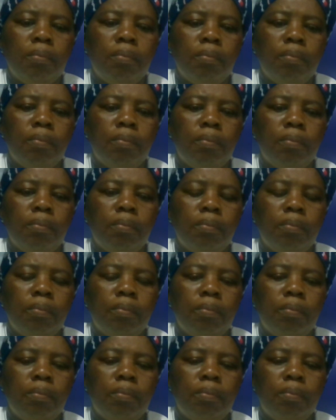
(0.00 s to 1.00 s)

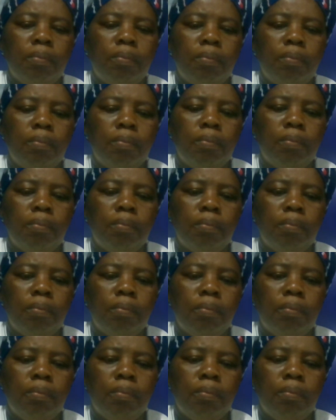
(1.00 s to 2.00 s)

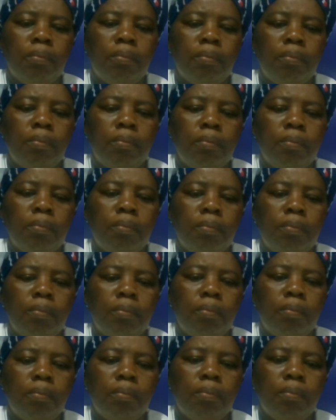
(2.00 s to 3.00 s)

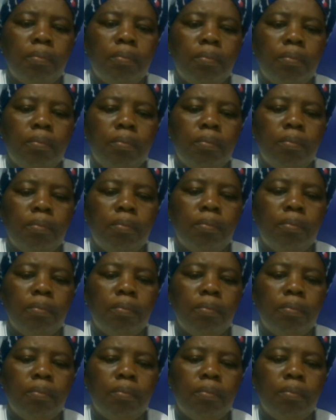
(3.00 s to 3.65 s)
(silent)